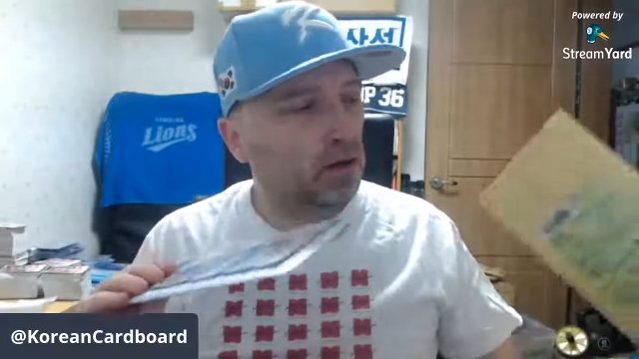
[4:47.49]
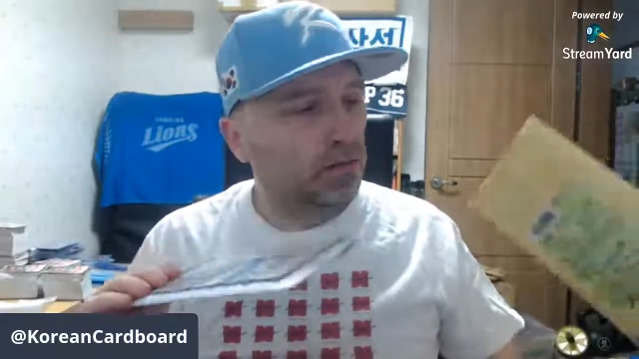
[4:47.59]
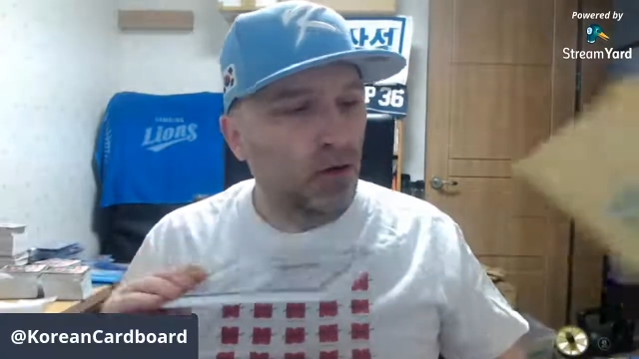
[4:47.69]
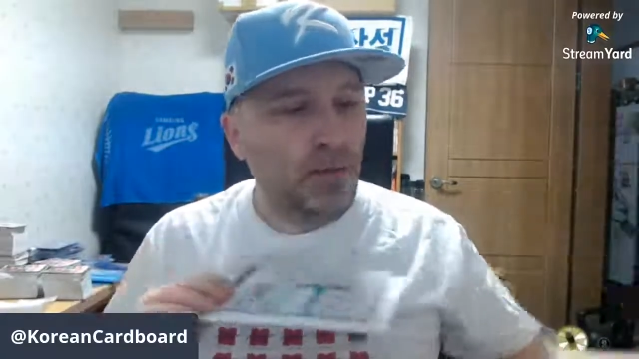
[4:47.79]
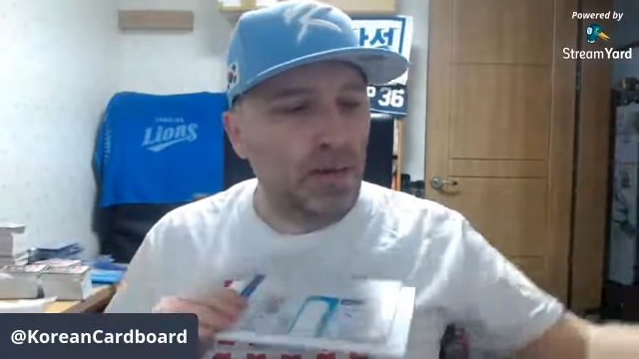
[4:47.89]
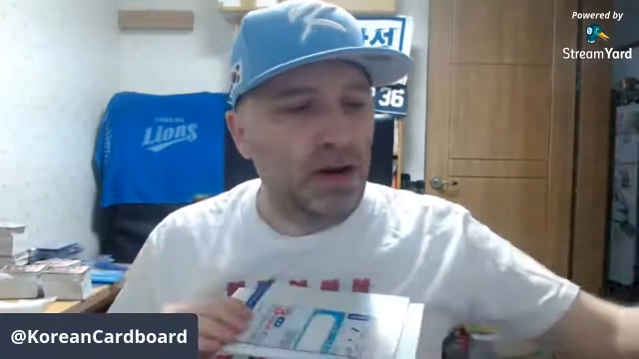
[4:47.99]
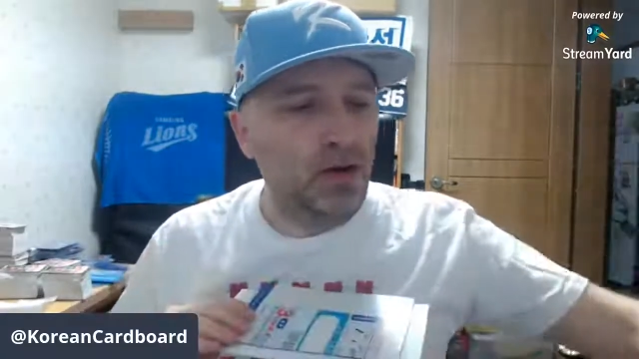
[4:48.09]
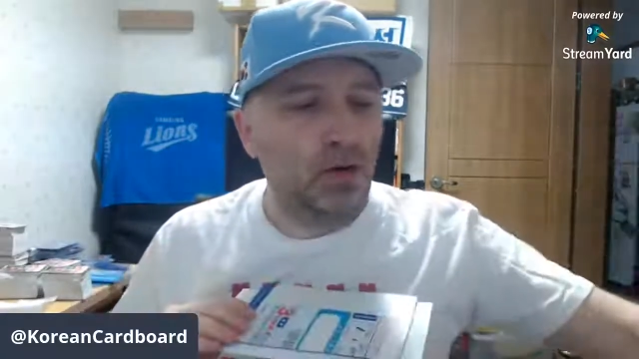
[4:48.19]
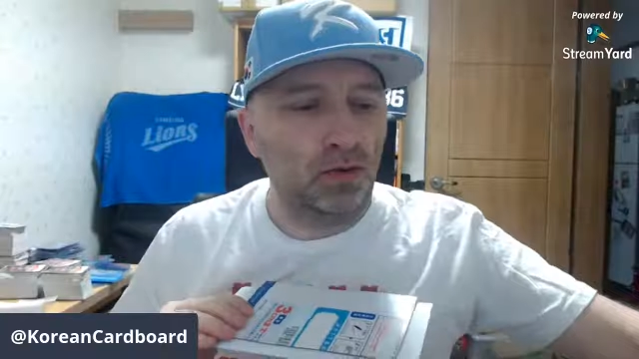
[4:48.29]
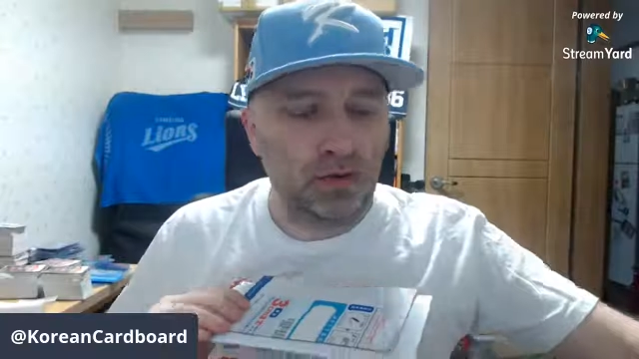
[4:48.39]
for my
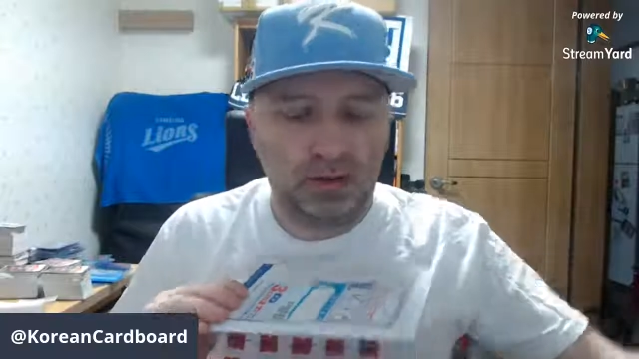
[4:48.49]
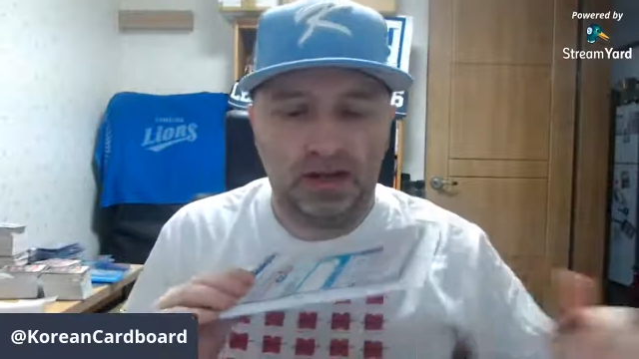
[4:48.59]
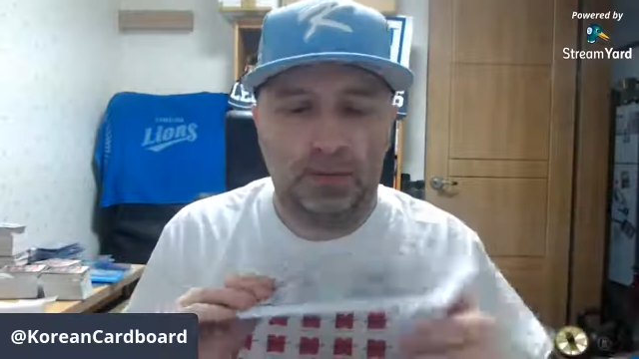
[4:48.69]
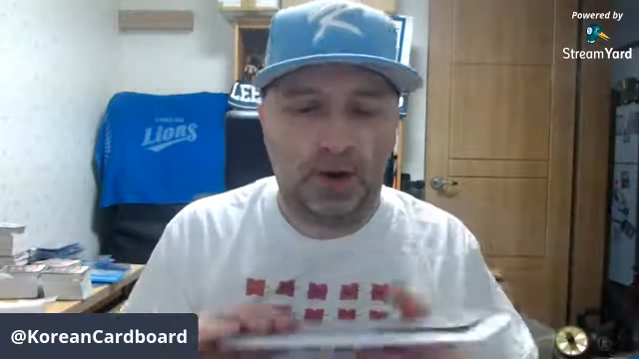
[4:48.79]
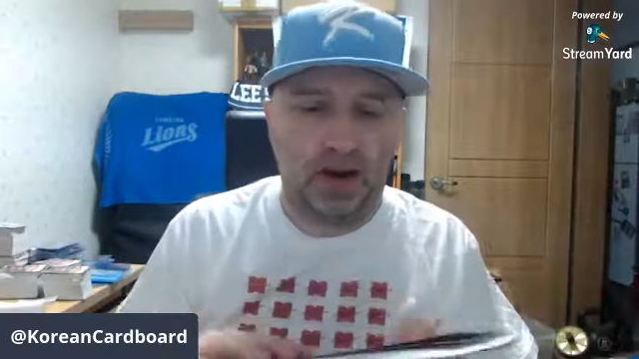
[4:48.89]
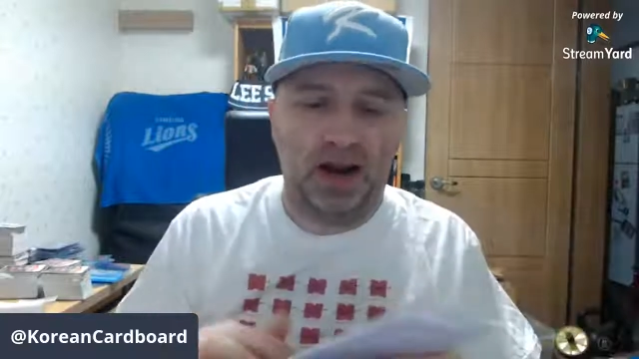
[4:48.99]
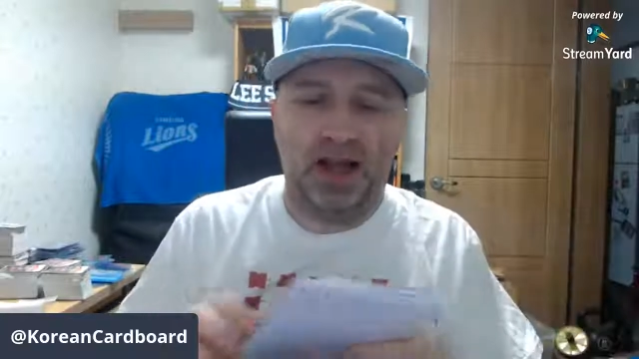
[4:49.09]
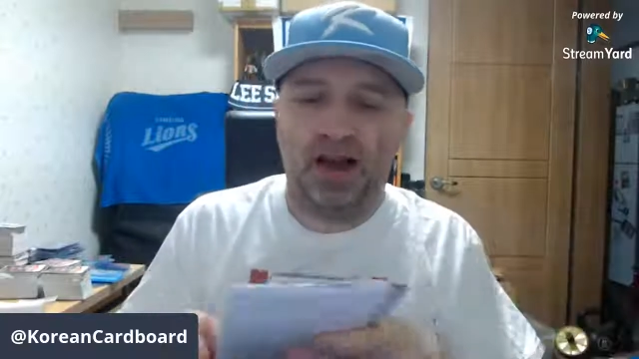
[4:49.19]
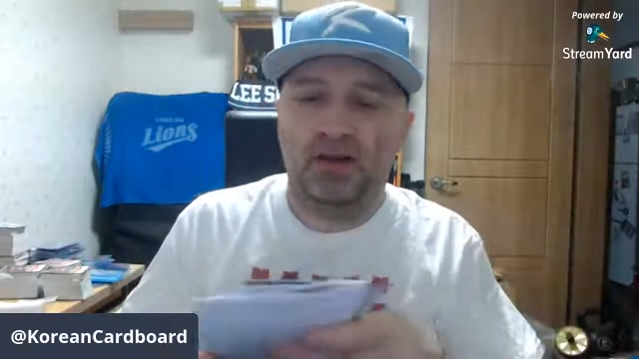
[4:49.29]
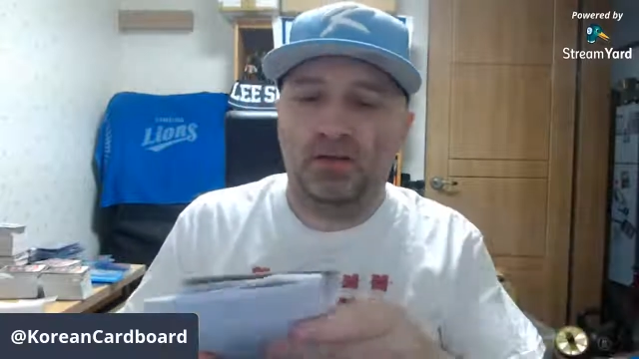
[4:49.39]
menkos, because I bought a
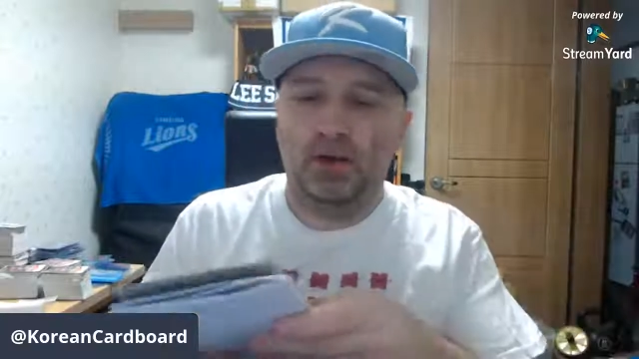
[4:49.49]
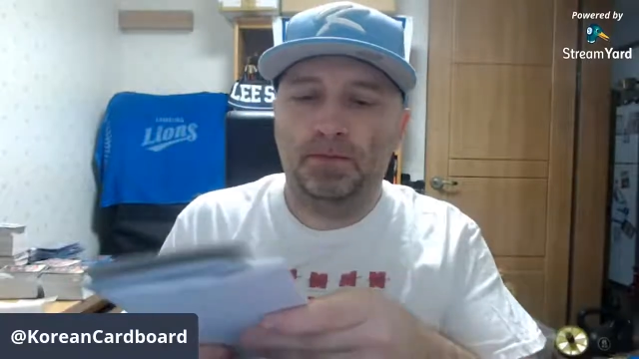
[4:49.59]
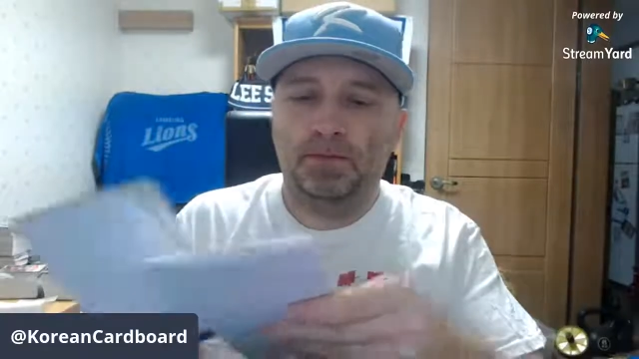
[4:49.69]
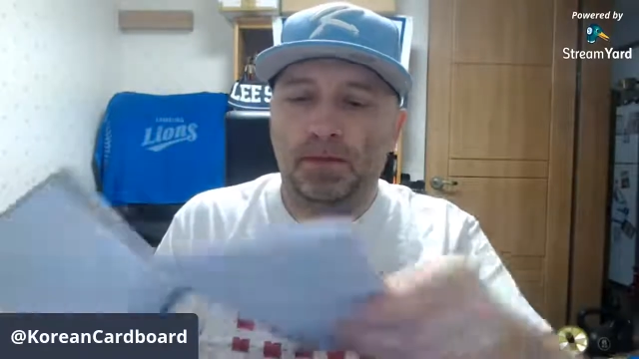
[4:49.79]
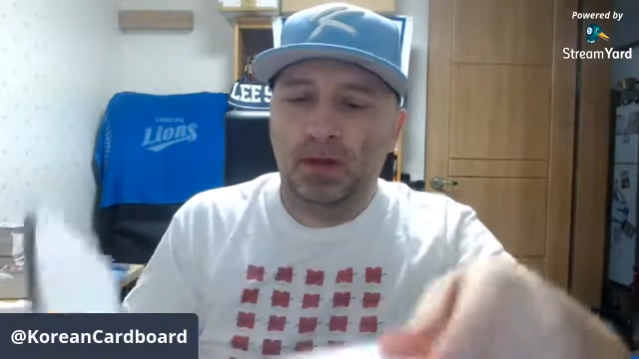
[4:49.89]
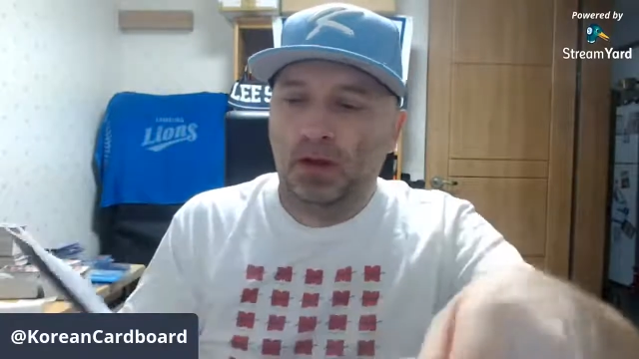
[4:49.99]
lot of them